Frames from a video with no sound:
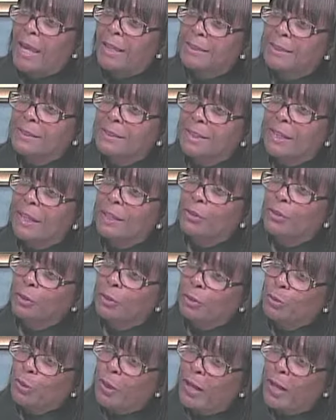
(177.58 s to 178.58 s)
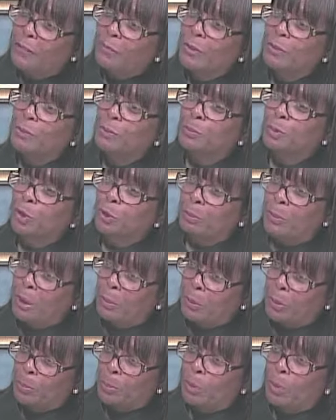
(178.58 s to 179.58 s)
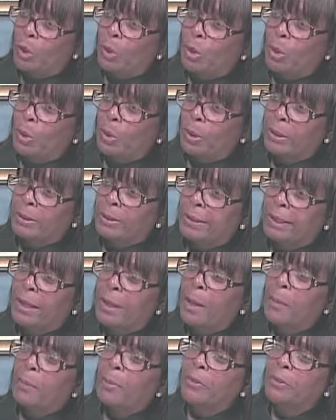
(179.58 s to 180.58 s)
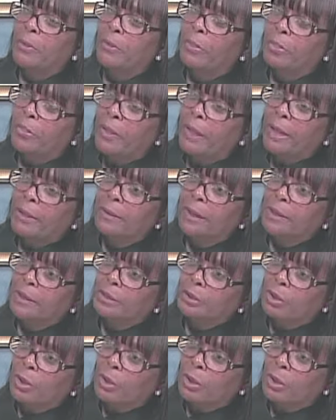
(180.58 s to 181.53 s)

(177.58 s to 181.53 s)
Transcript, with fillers: and say, "Do you have this book? May we borrow it?" But the thing that is